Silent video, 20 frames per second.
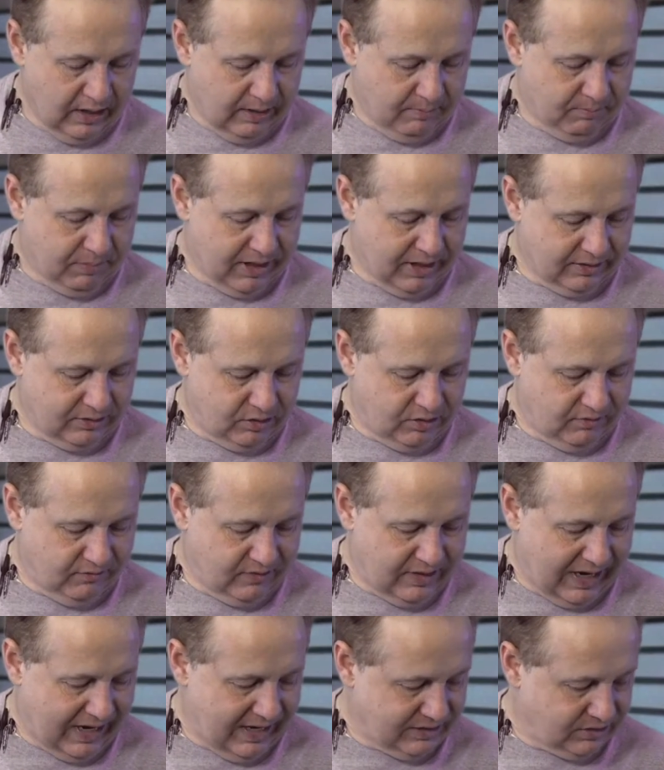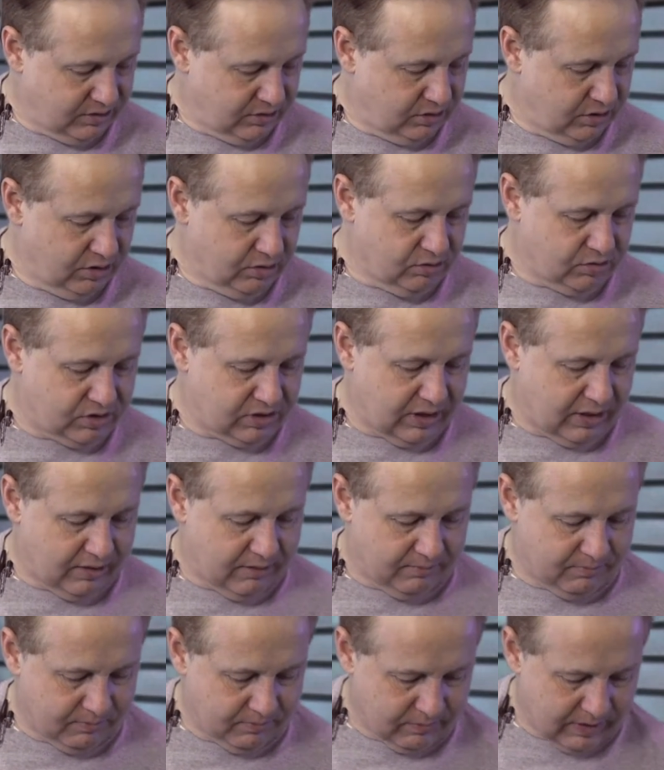But you've got to do
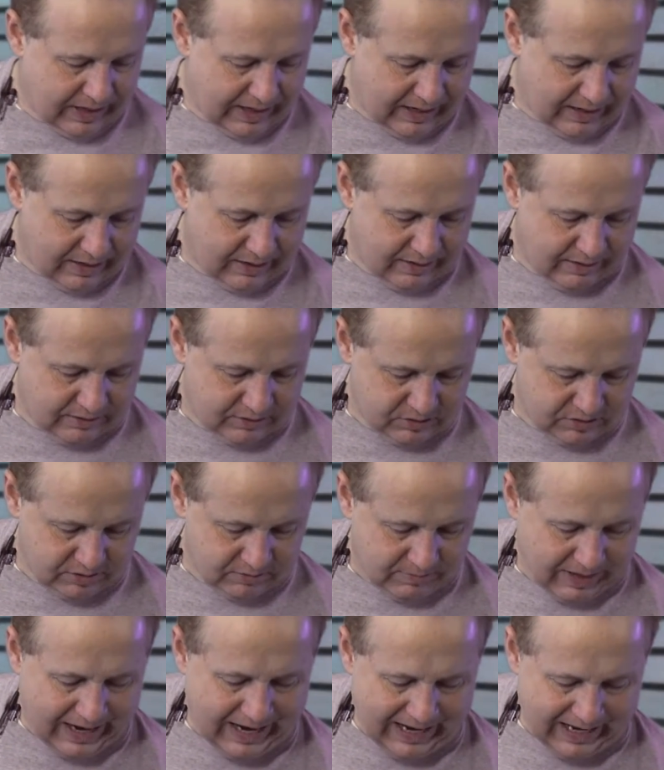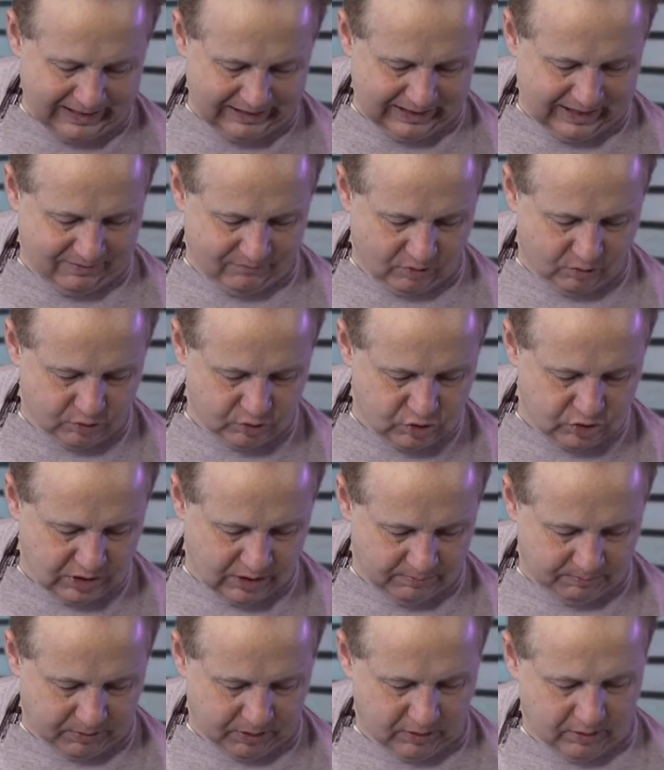some high-level
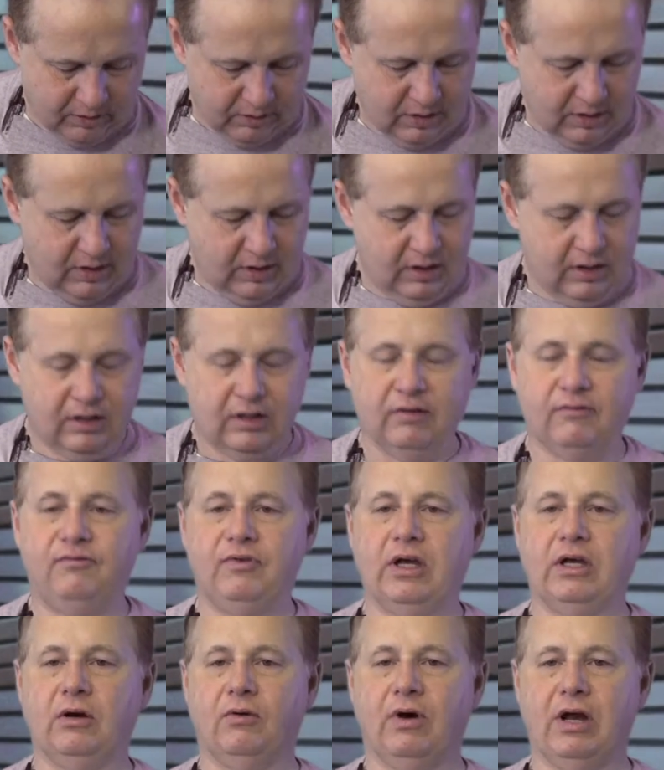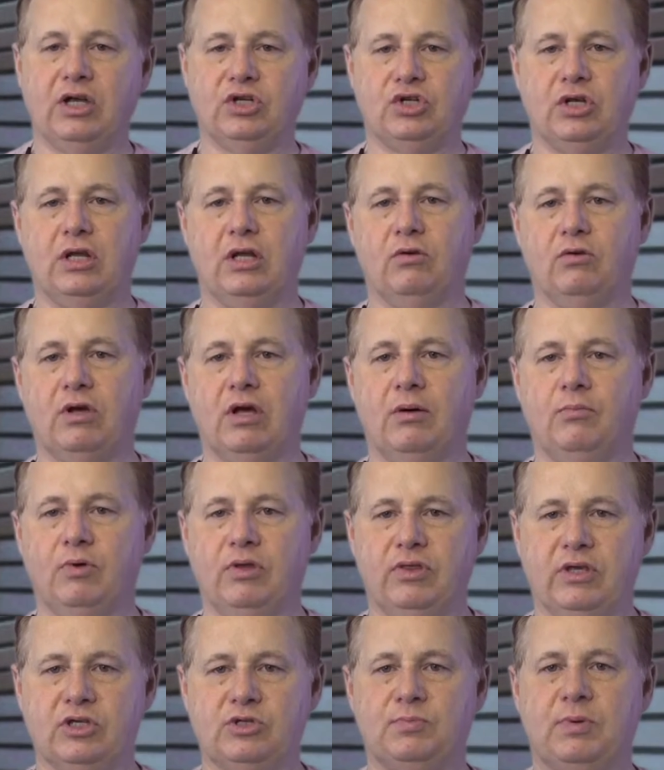jumper configuration. It'll come
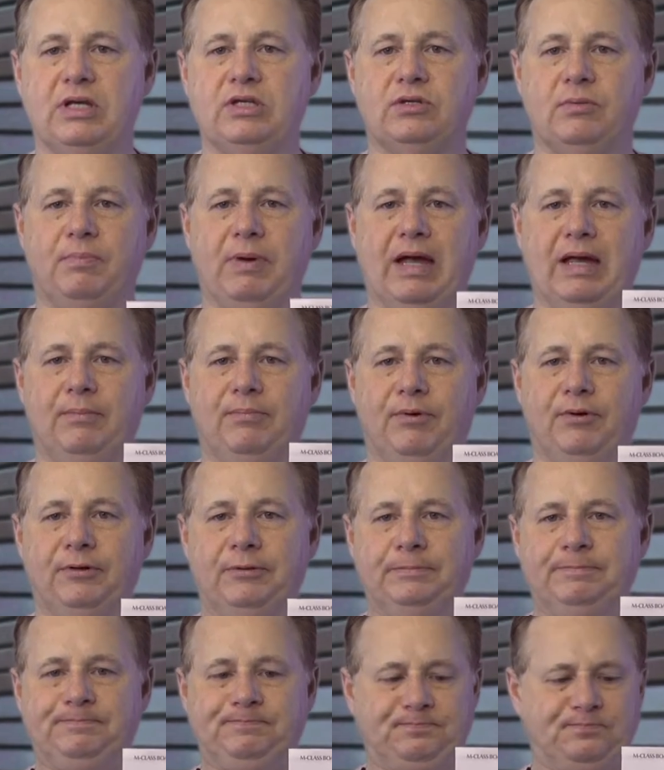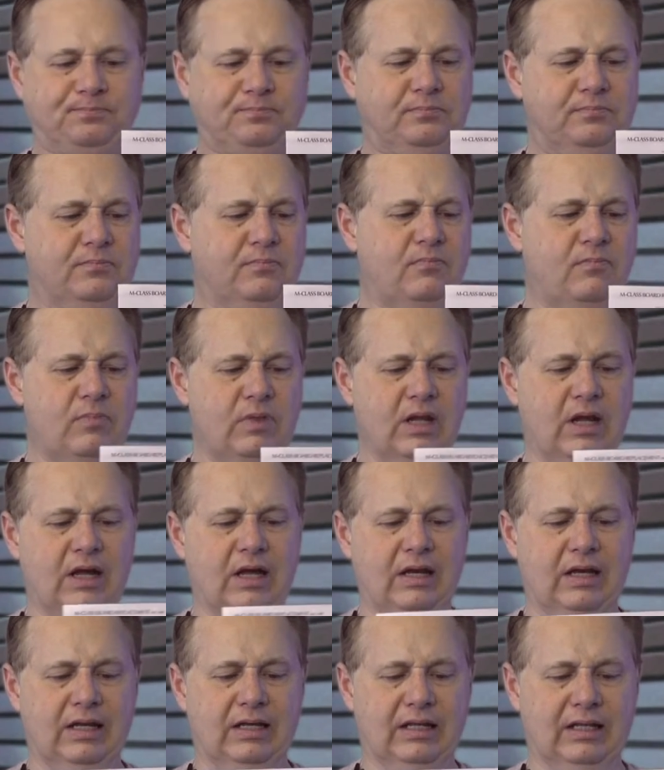with this piece of paper,
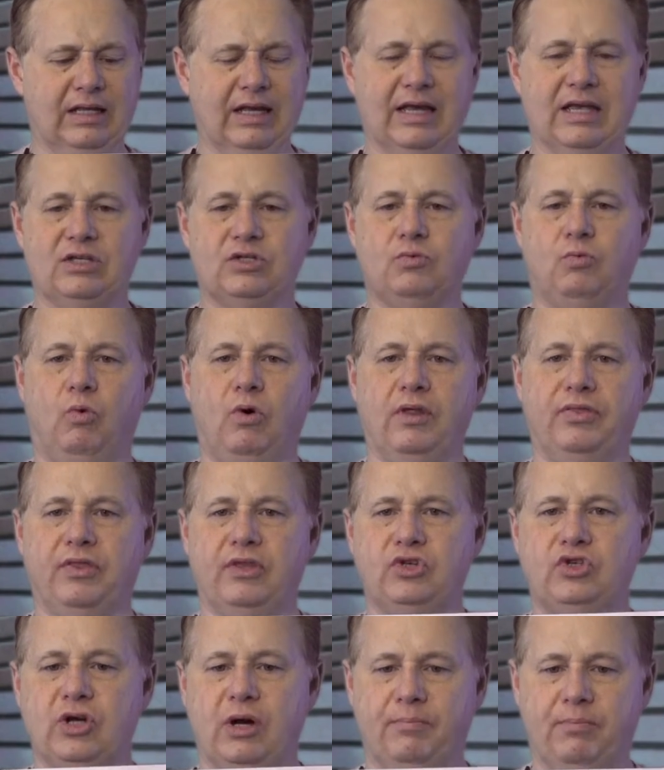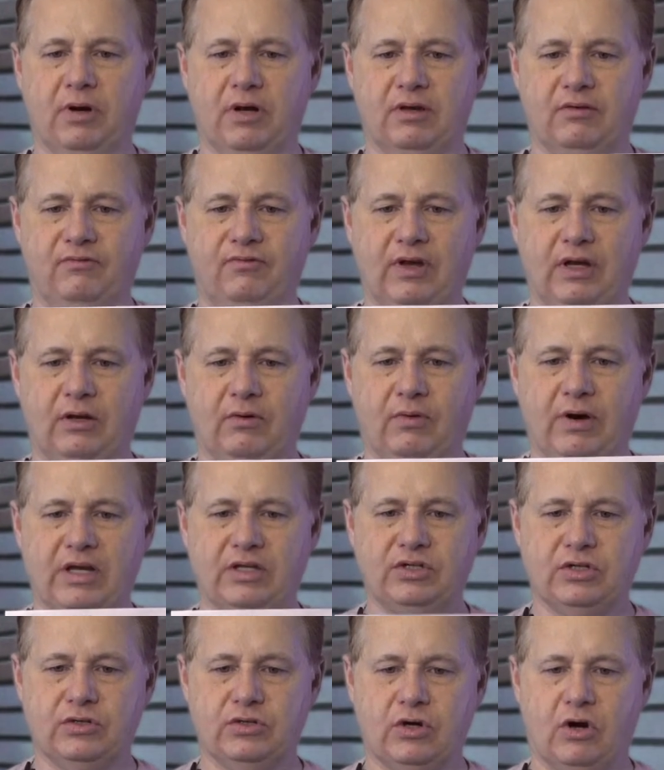and it lists what the jumper
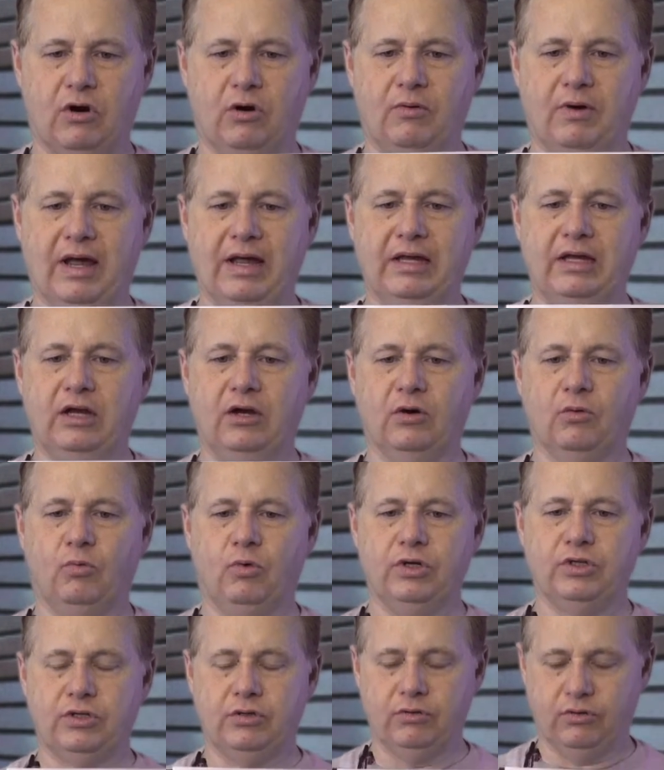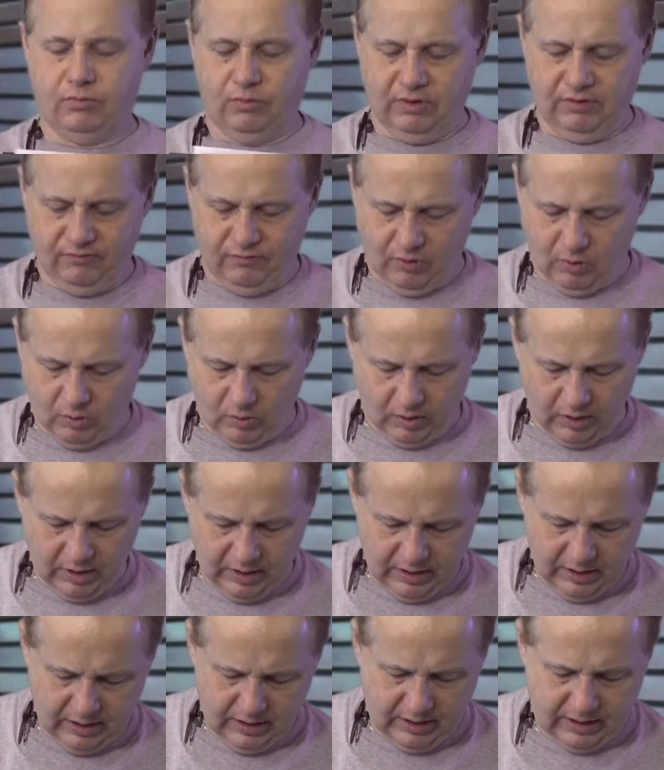configurations are right here, 1, 2, 3, 4,
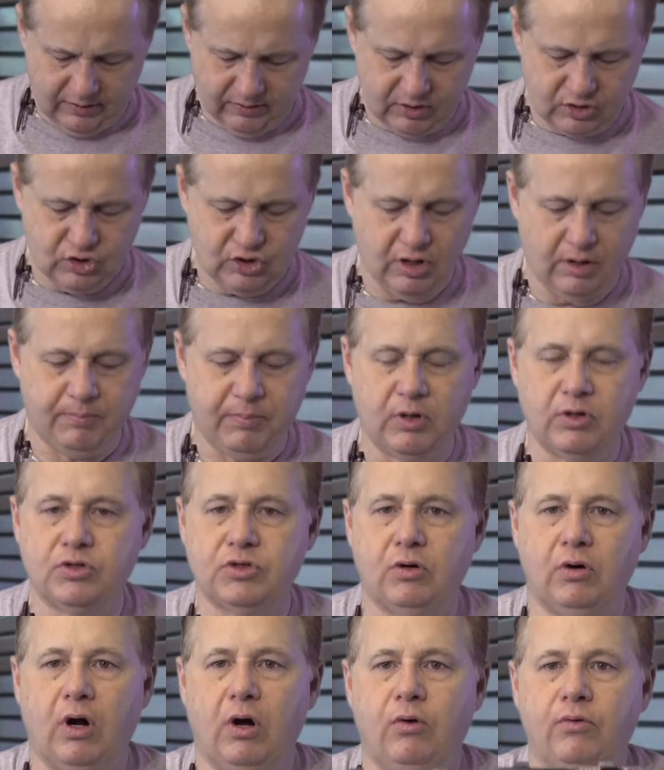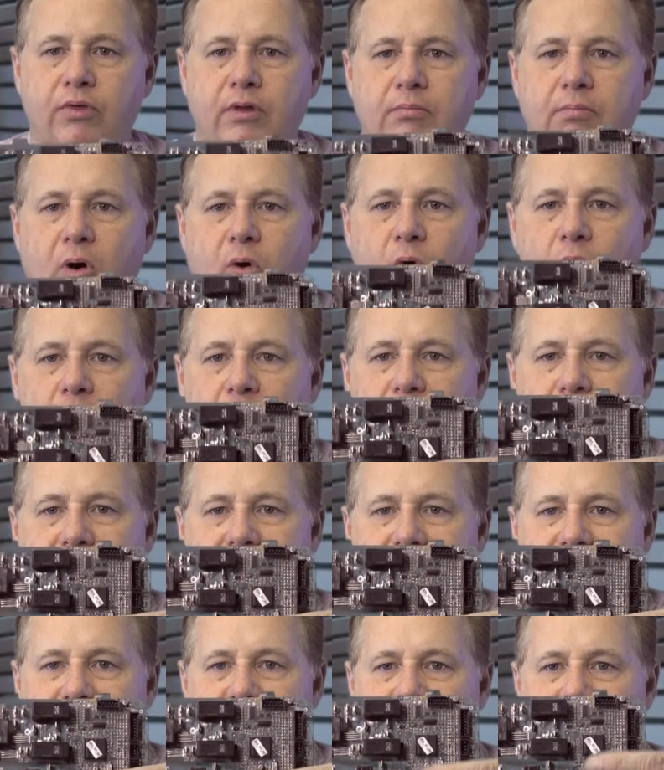and the jumpers are on the board
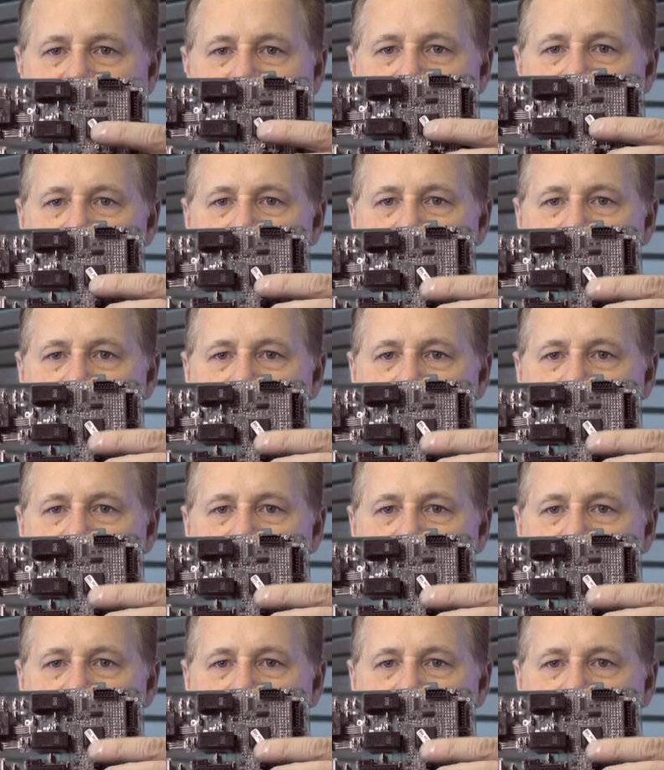right there.